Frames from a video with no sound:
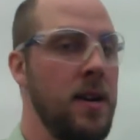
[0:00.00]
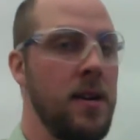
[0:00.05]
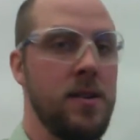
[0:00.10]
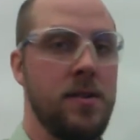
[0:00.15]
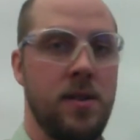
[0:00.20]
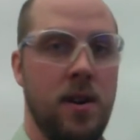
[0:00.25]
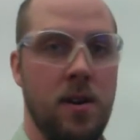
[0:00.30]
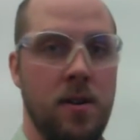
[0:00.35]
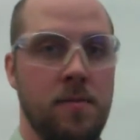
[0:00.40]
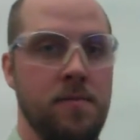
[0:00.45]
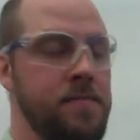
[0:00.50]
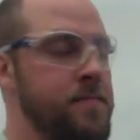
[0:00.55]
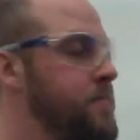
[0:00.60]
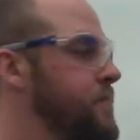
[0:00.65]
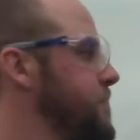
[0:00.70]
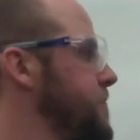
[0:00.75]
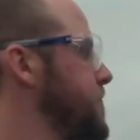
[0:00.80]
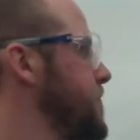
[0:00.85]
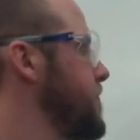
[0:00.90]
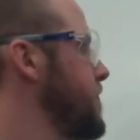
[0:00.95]
So
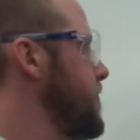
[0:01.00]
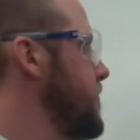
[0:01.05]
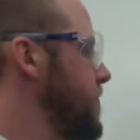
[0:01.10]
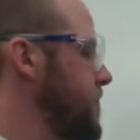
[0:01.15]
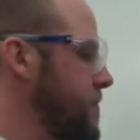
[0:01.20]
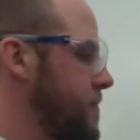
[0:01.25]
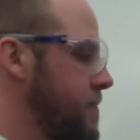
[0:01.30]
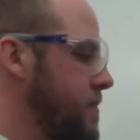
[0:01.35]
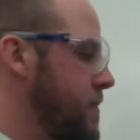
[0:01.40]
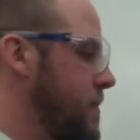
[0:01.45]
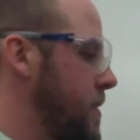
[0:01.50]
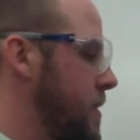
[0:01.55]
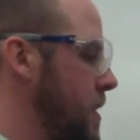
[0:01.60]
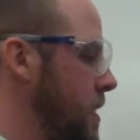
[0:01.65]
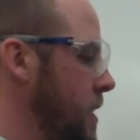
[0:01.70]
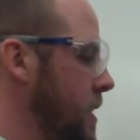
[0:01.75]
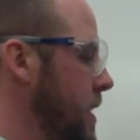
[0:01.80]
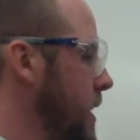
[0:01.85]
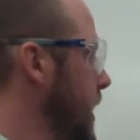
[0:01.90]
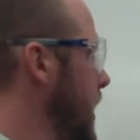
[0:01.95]

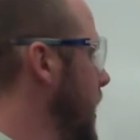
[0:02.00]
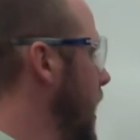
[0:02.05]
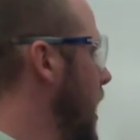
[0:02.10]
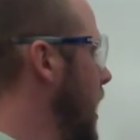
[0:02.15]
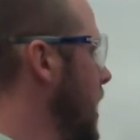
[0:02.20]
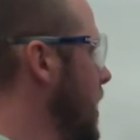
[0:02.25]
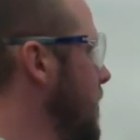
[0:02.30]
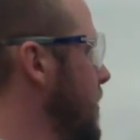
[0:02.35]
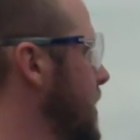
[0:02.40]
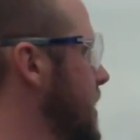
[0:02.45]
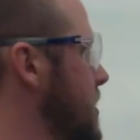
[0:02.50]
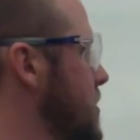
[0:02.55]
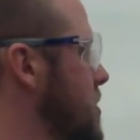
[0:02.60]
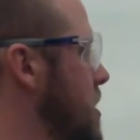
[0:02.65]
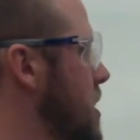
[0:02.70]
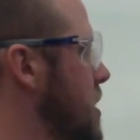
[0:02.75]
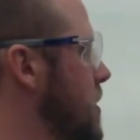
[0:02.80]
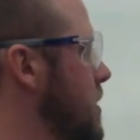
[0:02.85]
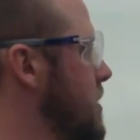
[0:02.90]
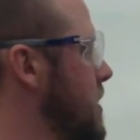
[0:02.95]
in all of these
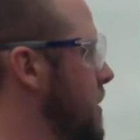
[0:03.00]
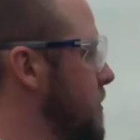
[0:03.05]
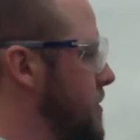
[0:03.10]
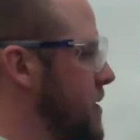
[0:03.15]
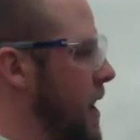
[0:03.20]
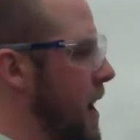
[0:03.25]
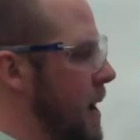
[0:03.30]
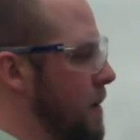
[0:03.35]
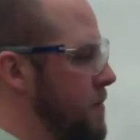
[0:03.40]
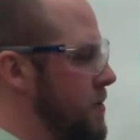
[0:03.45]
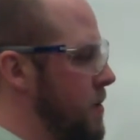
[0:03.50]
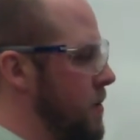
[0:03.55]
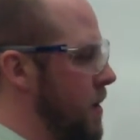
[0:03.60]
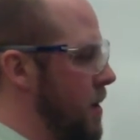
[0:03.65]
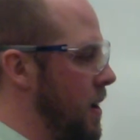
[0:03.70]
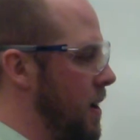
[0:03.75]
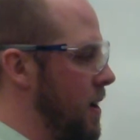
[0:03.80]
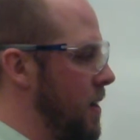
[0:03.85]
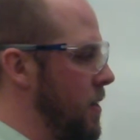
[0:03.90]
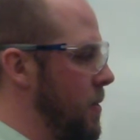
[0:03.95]
rows up top, so
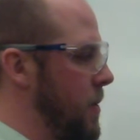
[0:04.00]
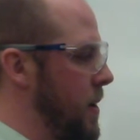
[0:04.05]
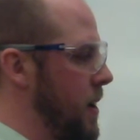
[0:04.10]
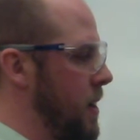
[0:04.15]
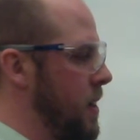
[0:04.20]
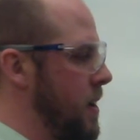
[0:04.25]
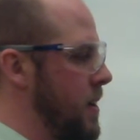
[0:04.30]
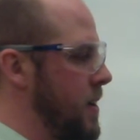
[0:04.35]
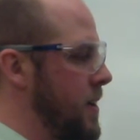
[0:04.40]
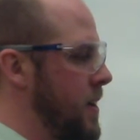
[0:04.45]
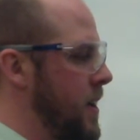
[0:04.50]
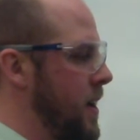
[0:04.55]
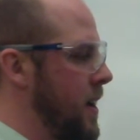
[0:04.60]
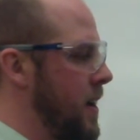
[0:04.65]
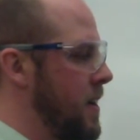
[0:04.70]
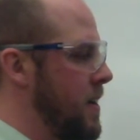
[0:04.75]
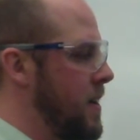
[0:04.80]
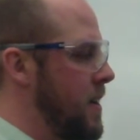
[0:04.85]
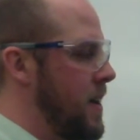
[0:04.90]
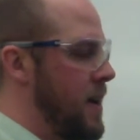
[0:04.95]
all the way along
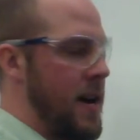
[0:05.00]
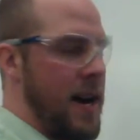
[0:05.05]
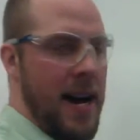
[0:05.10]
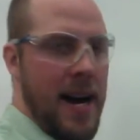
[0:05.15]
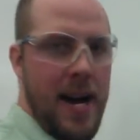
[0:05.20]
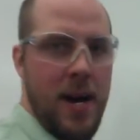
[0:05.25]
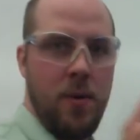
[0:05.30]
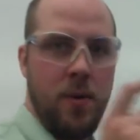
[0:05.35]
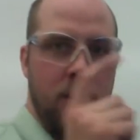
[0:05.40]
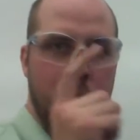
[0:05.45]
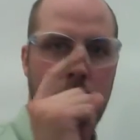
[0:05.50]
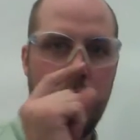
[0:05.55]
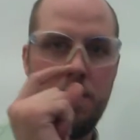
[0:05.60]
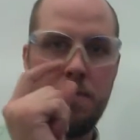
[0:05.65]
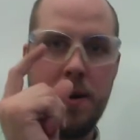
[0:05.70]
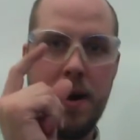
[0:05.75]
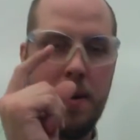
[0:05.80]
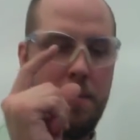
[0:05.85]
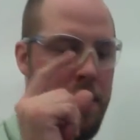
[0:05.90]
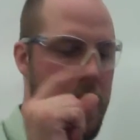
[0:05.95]
here, I would, with
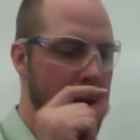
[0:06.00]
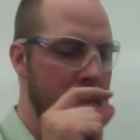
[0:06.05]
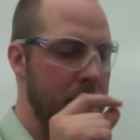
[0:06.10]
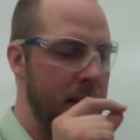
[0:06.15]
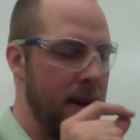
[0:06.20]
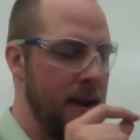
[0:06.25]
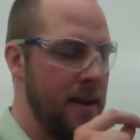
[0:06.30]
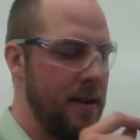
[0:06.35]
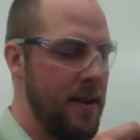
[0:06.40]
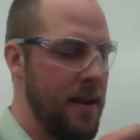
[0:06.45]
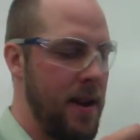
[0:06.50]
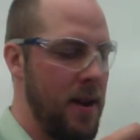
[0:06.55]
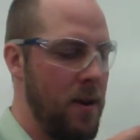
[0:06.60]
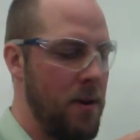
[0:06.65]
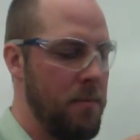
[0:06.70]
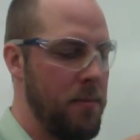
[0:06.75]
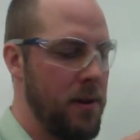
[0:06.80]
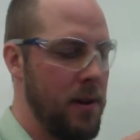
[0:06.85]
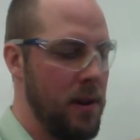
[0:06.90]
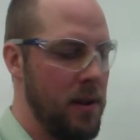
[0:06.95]
my pipette, I
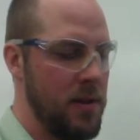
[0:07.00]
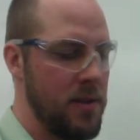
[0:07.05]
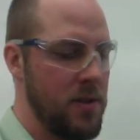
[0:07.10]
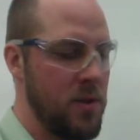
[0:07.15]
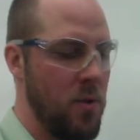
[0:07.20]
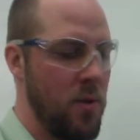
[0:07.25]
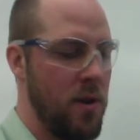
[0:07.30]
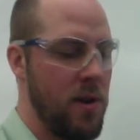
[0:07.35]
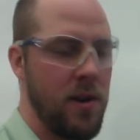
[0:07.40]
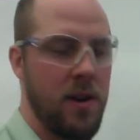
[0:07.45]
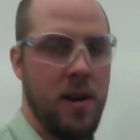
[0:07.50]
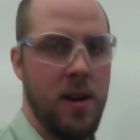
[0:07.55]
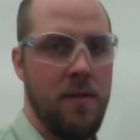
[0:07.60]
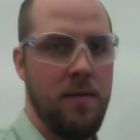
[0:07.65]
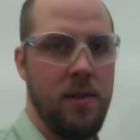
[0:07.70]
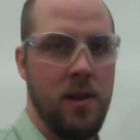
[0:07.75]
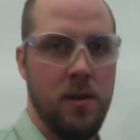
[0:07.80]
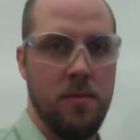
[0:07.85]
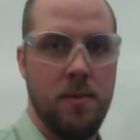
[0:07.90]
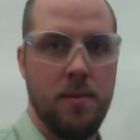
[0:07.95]
would put a little squirt of
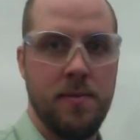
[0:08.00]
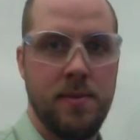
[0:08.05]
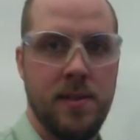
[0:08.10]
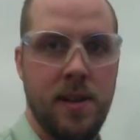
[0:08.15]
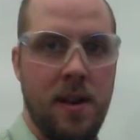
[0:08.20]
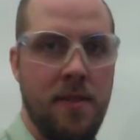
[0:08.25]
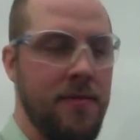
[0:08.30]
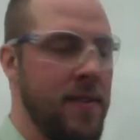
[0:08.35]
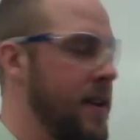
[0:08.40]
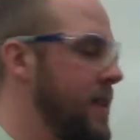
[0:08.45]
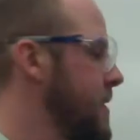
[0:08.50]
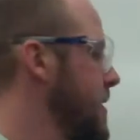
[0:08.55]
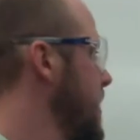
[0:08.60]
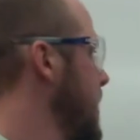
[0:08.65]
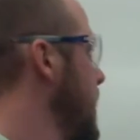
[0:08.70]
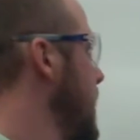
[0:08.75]
aluminum sulfate.